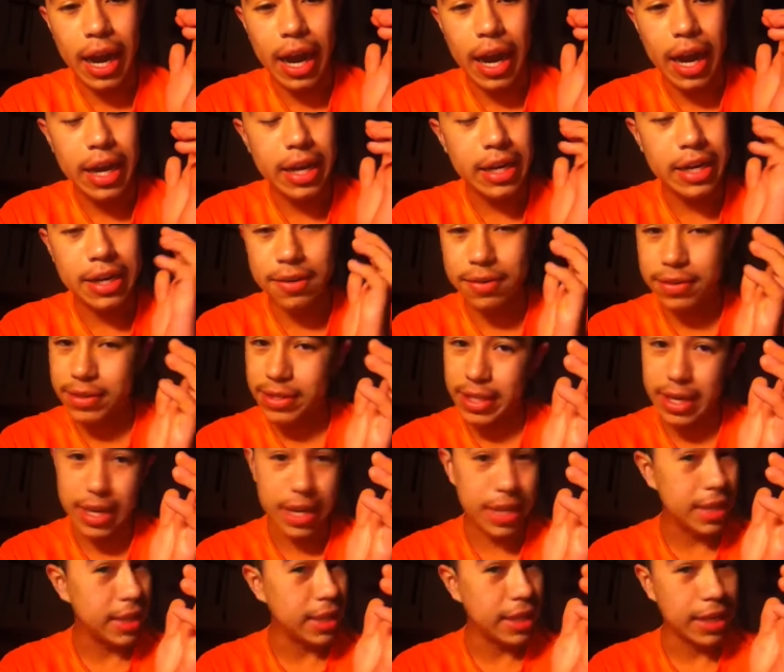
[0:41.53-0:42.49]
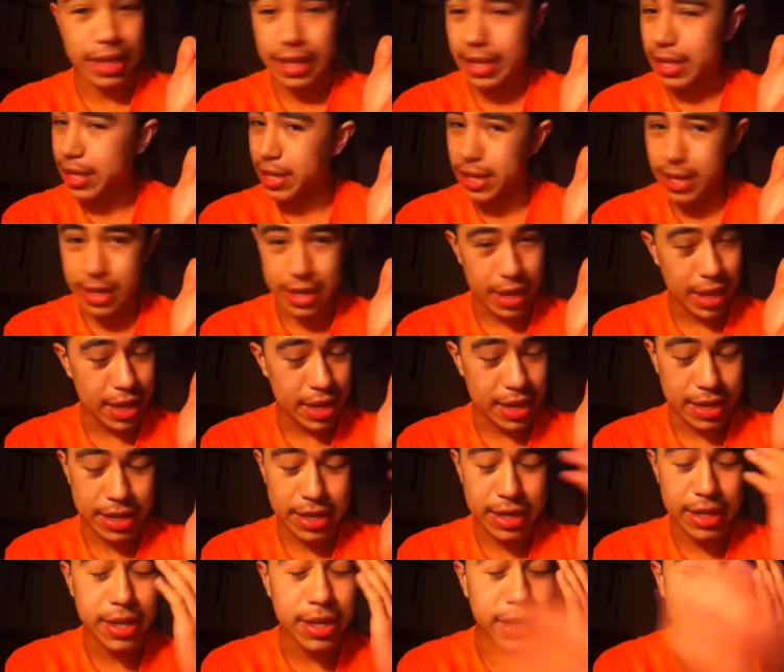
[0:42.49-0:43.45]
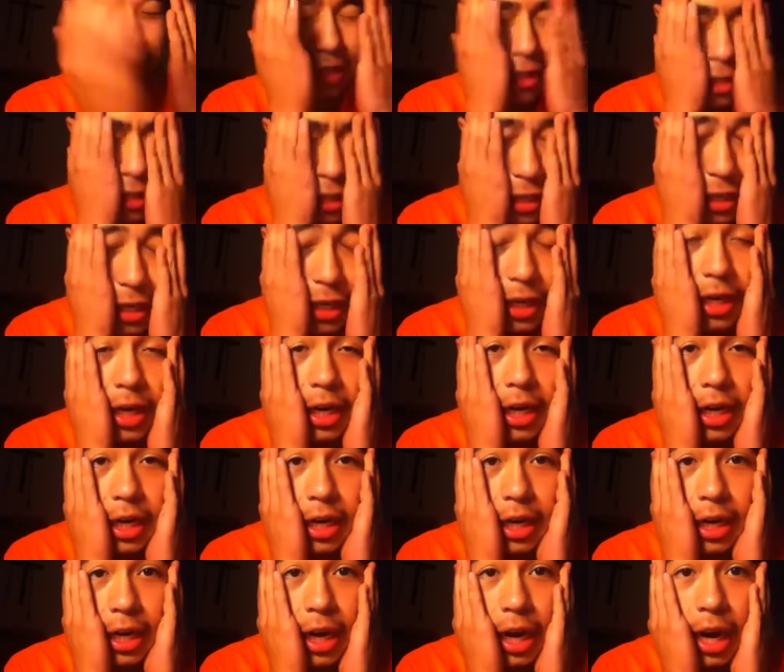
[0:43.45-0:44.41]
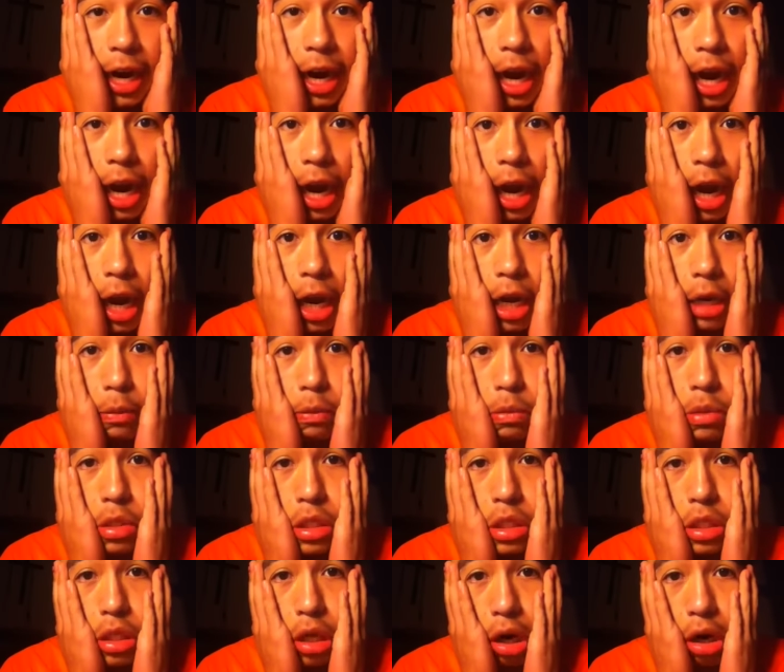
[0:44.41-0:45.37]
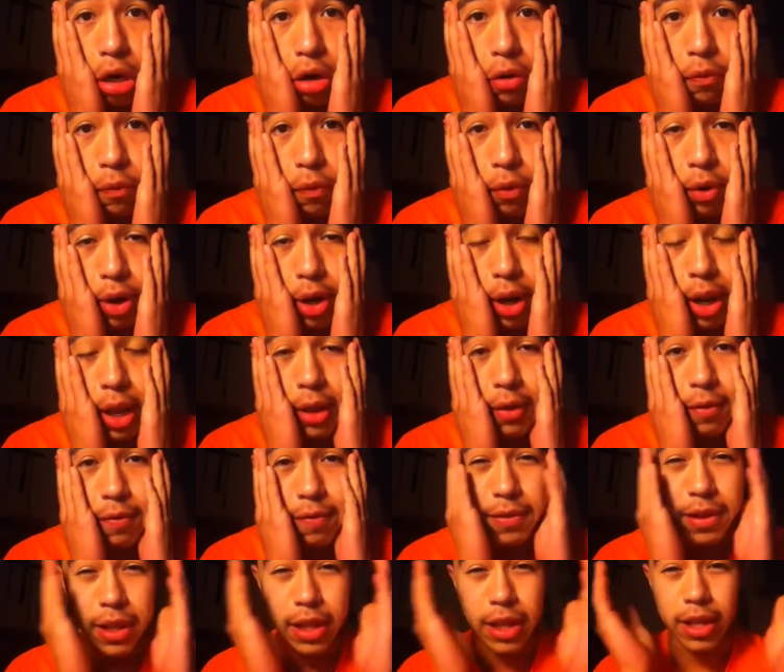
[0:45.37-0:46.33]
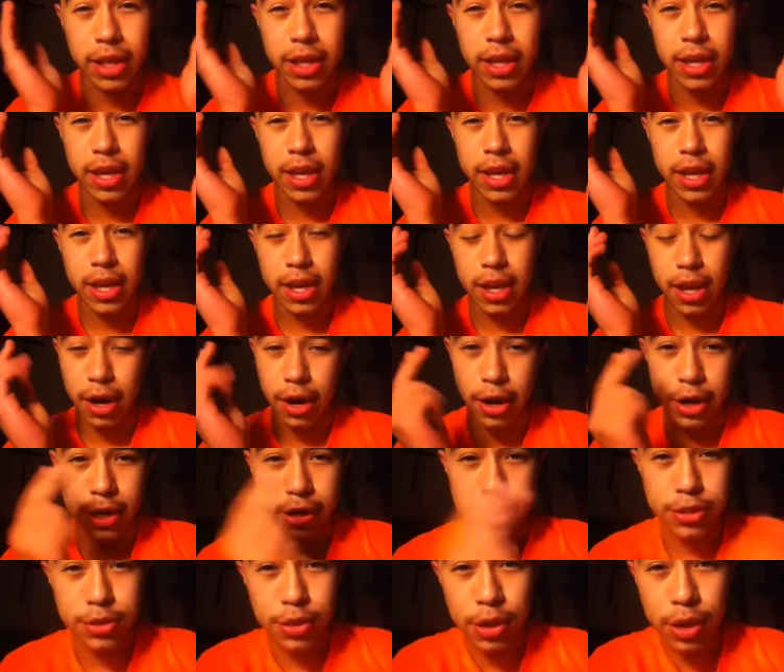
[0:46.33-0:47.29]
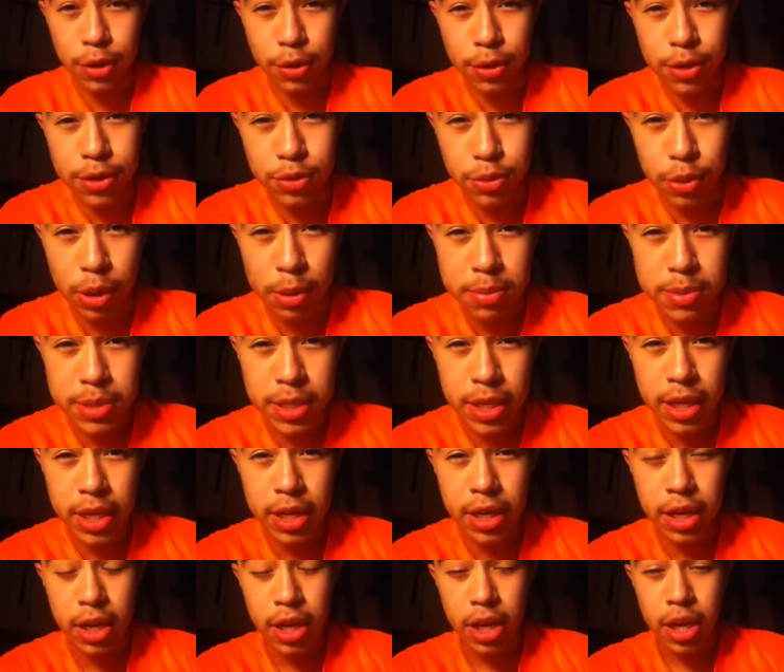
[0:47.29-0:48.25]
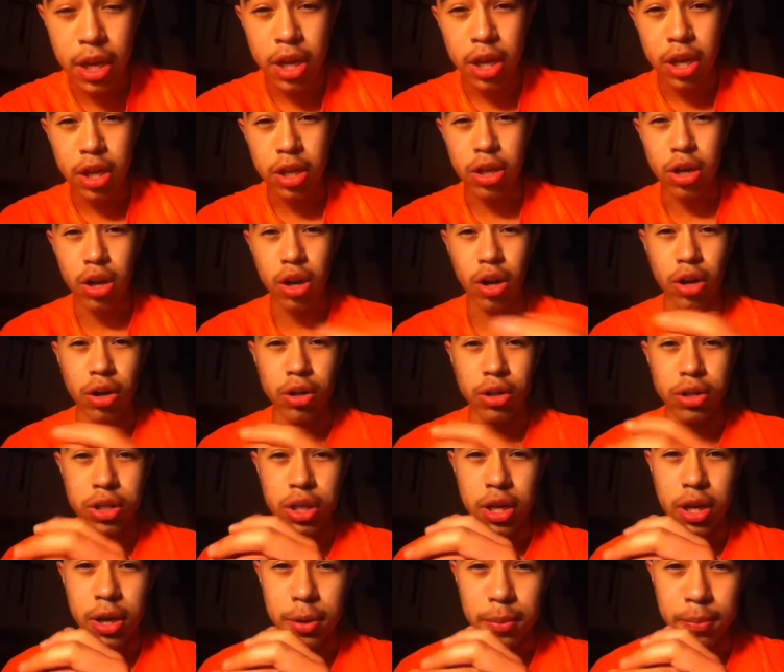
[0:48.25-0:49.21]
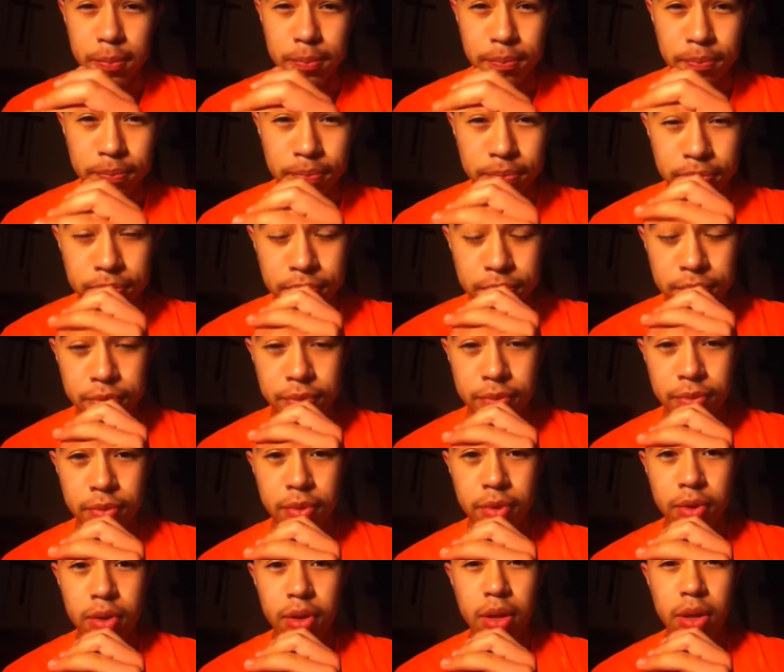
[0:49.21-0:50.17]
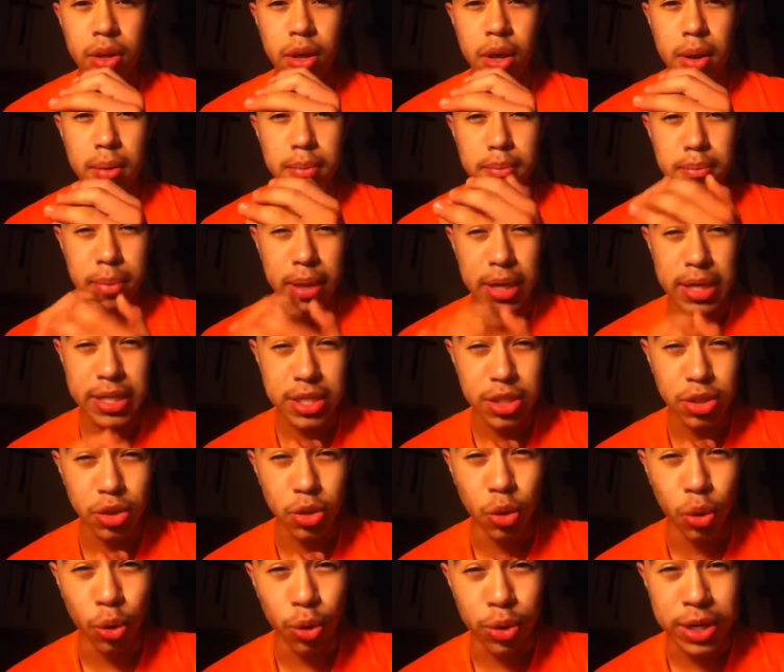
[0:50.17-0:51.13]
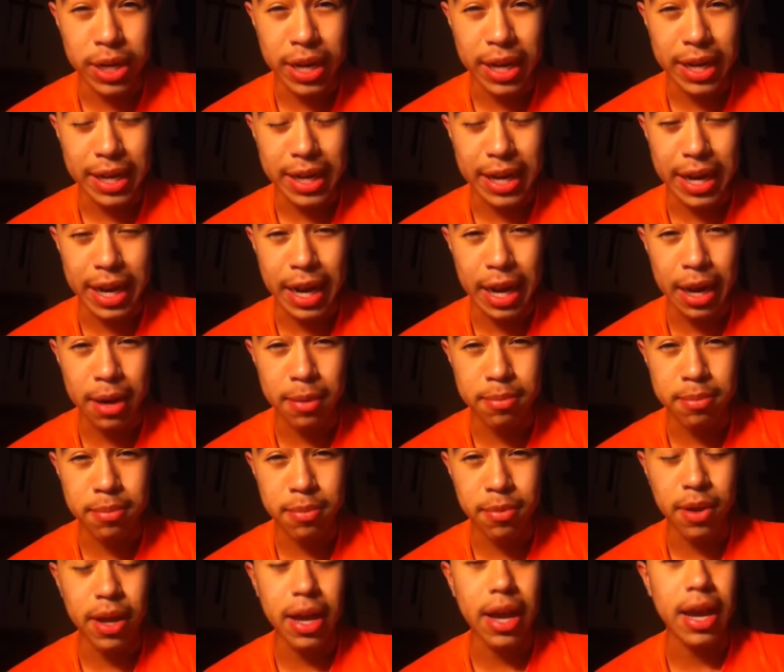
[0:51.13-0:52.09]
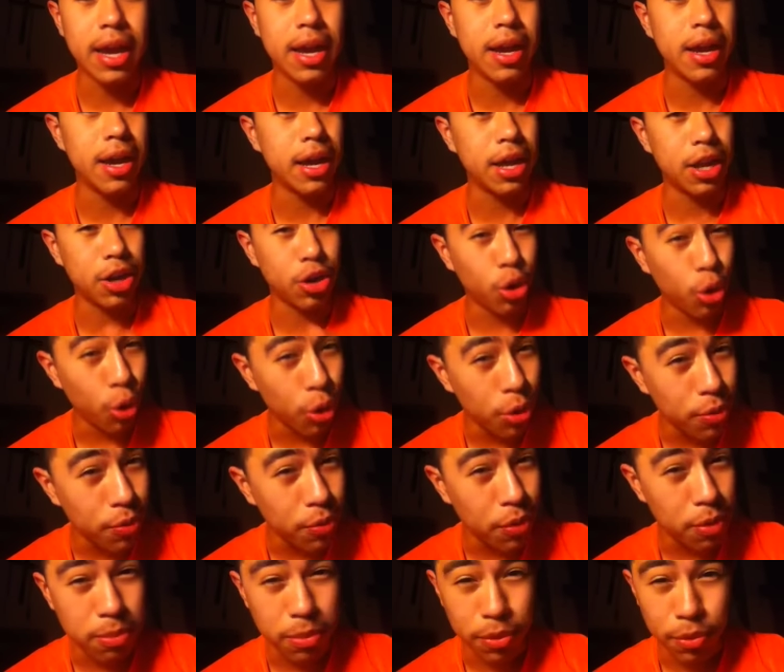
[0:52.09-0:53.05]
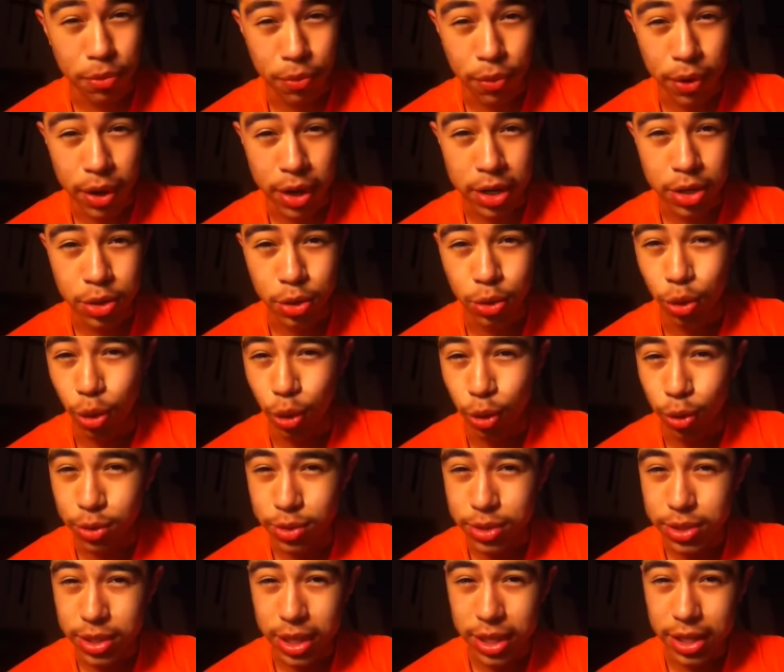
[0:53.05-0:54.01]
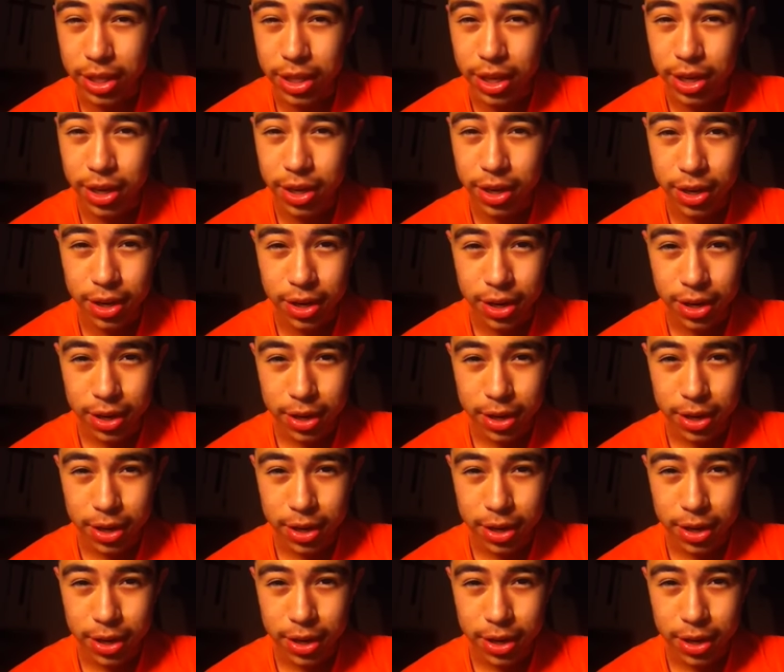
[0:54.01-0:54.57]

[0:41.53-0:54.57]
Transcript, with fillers: I never seen anything like it, and uh, I am scarred for life. Like, all right, so I know this website called um, bestgore.com. Uh, I know it from a friend who goes on there